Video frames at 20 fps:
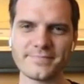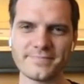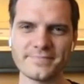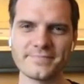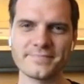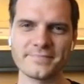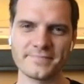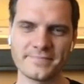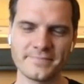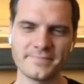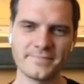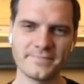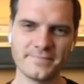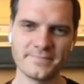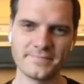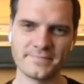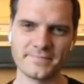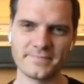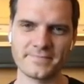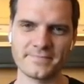
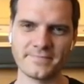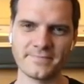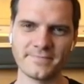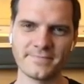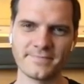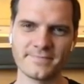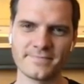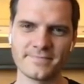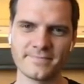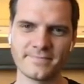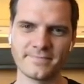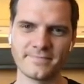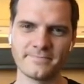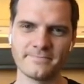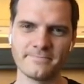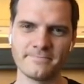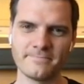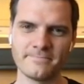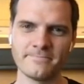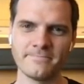
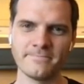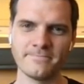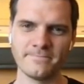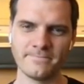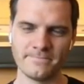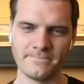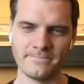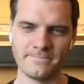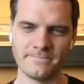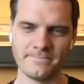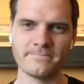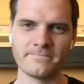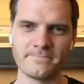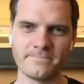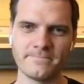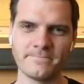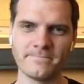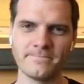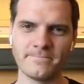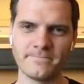
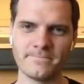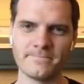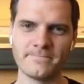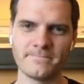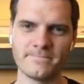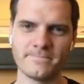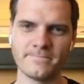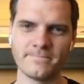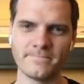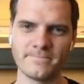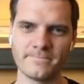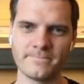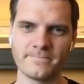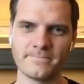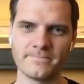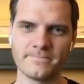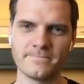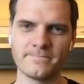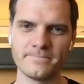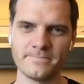
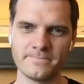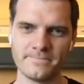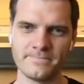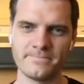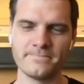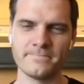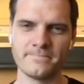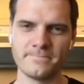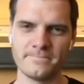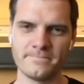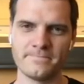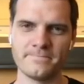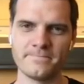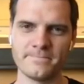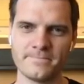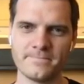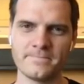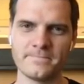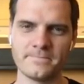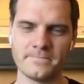
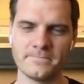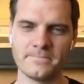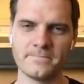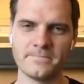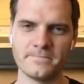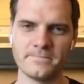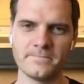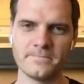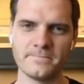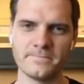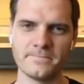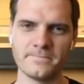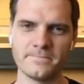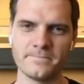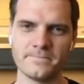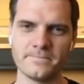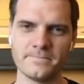This person isn't speaking.